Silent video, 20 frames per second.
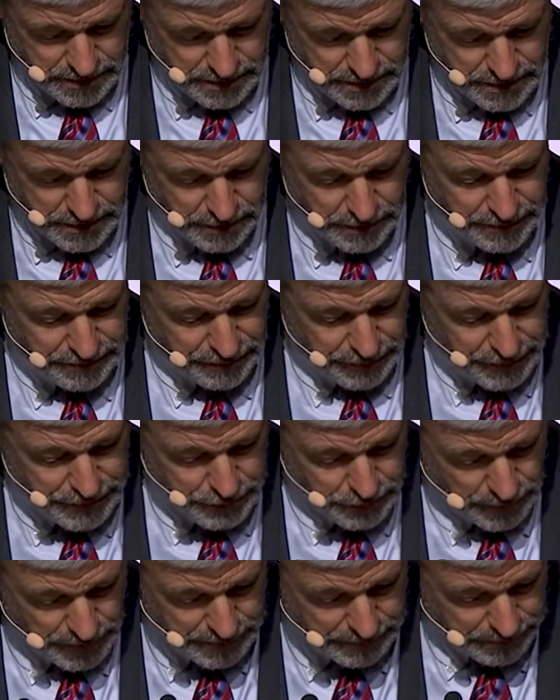So in
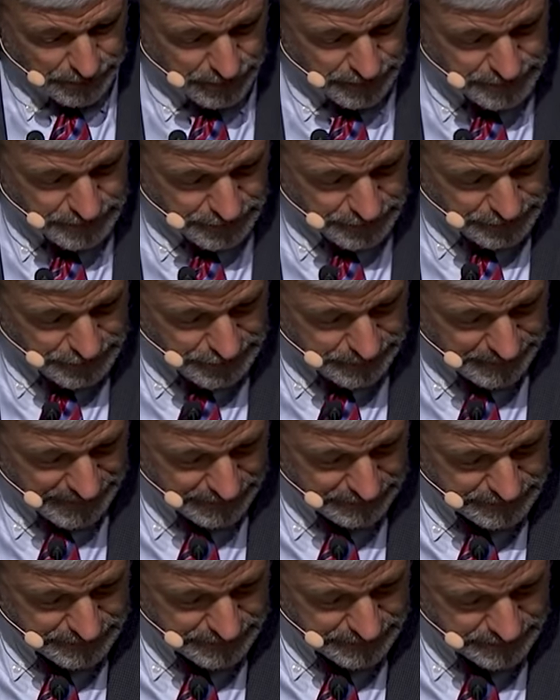verse 1, Paul talks
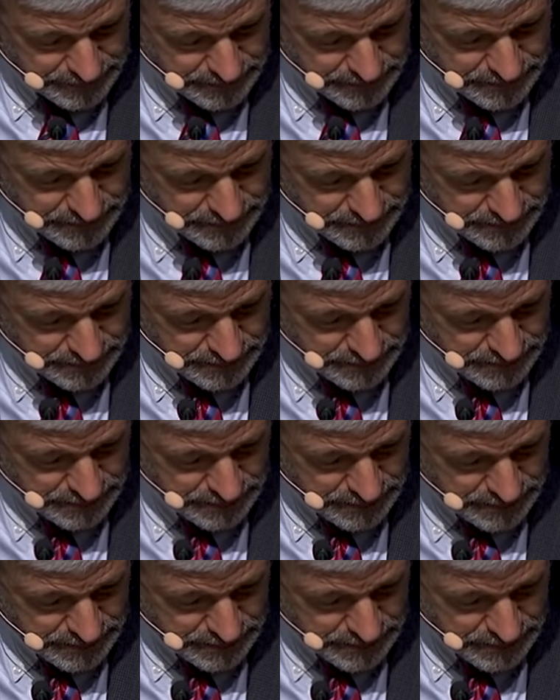about
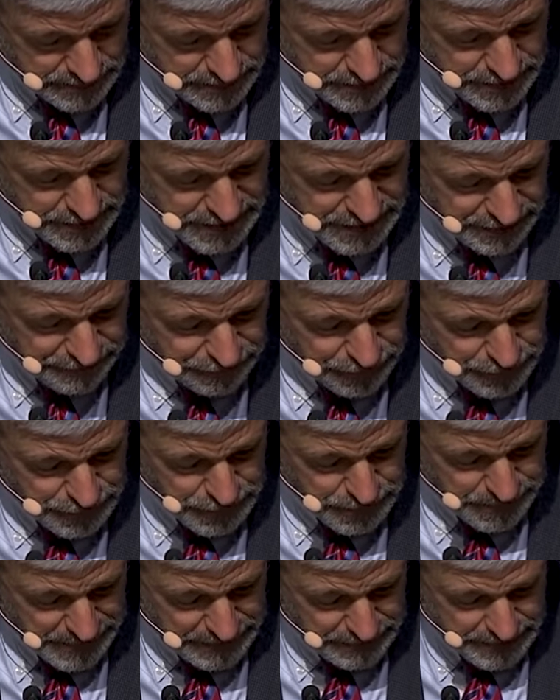deceitful
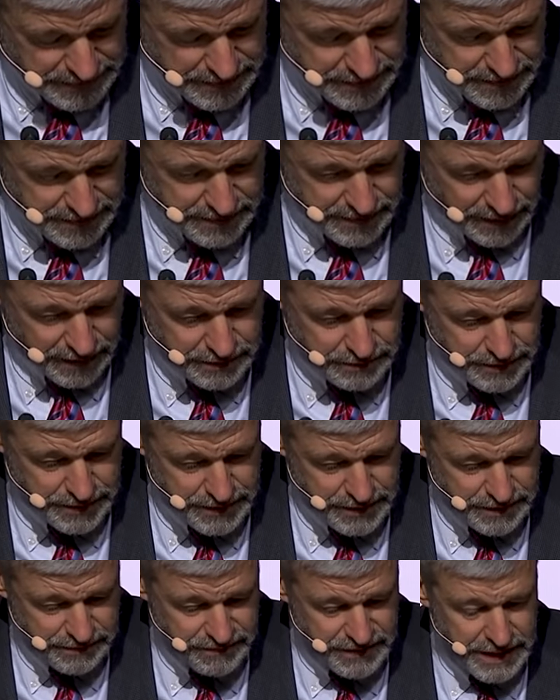spirits and
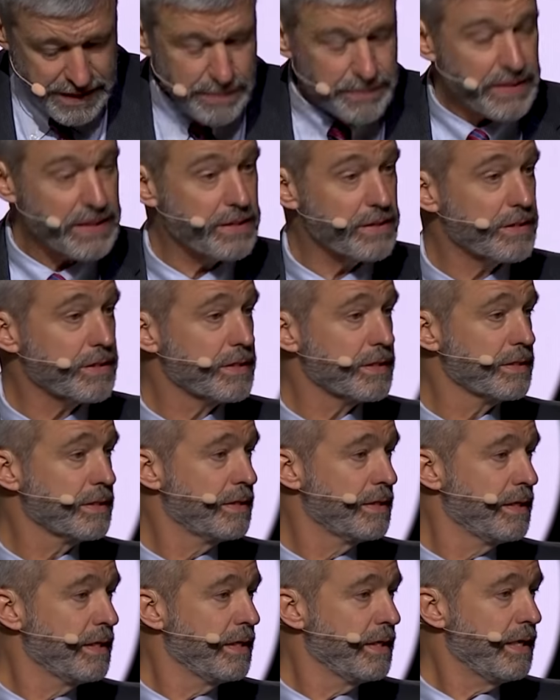doctrines of demons.
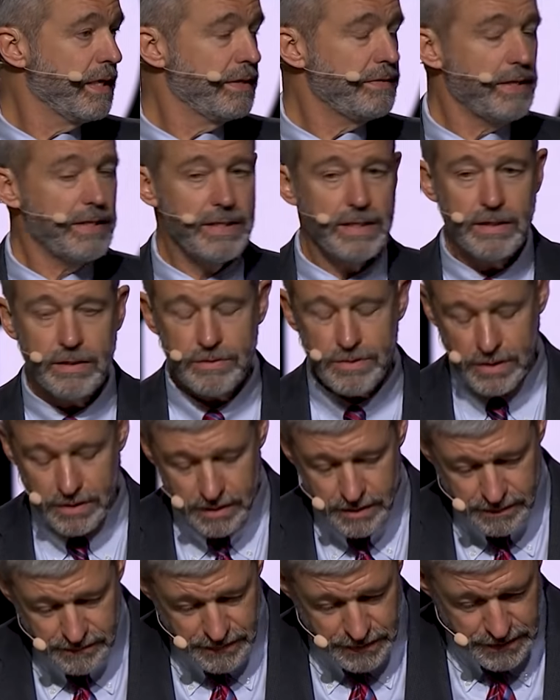And then he goes
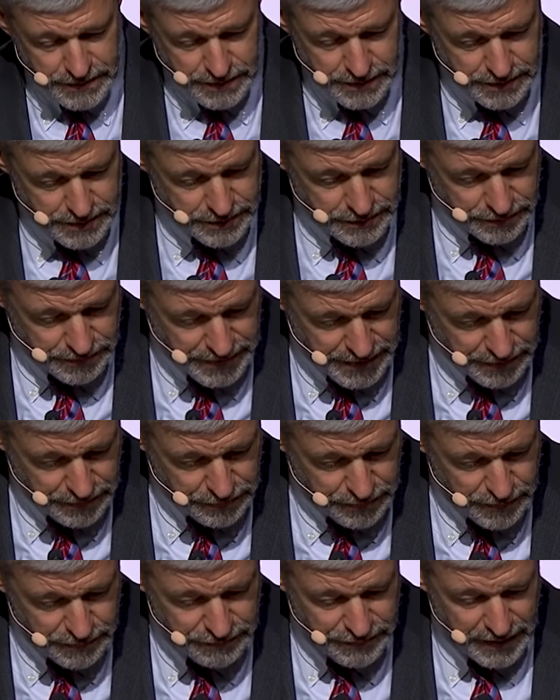on in verses 3
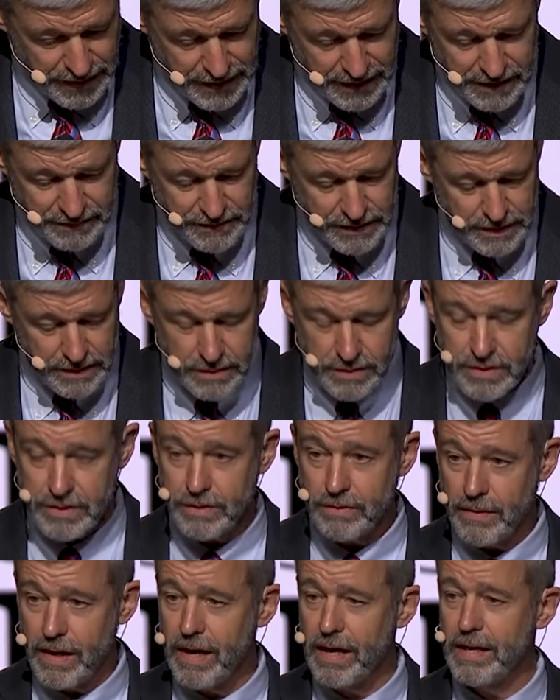through 5 and
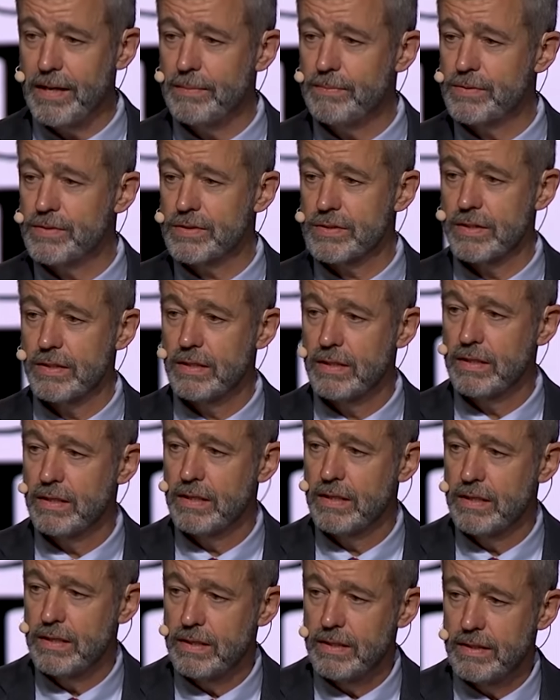describes
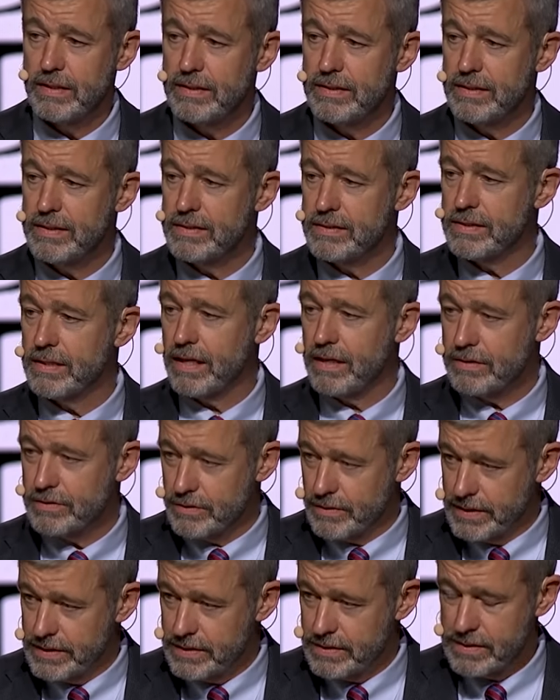these
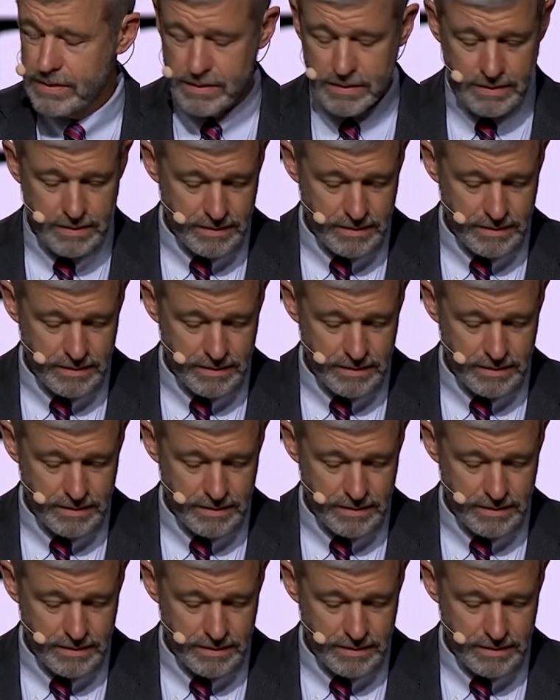doctrines